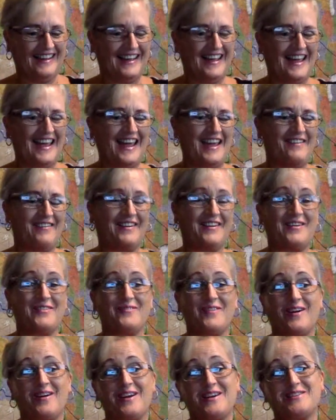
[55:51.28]
Hey, when you're
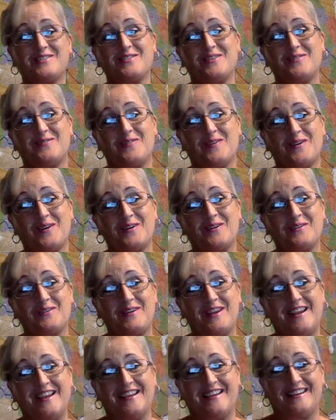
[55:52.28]
married to a Puerto
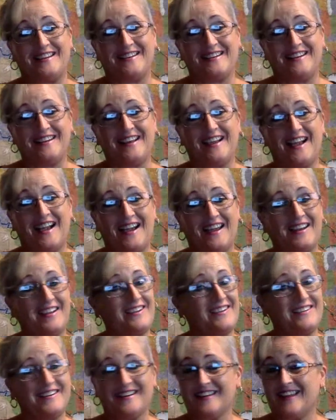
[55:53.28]
Rican, you gotta
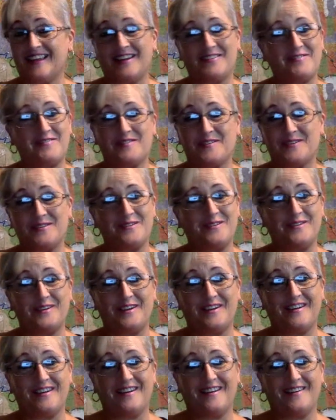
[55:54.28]
cook that food,
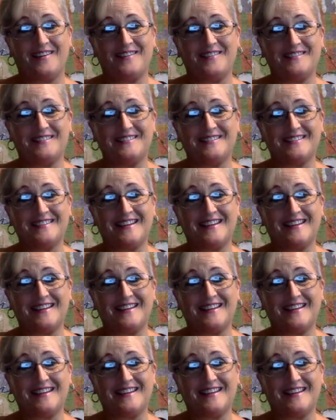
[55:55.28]
you know?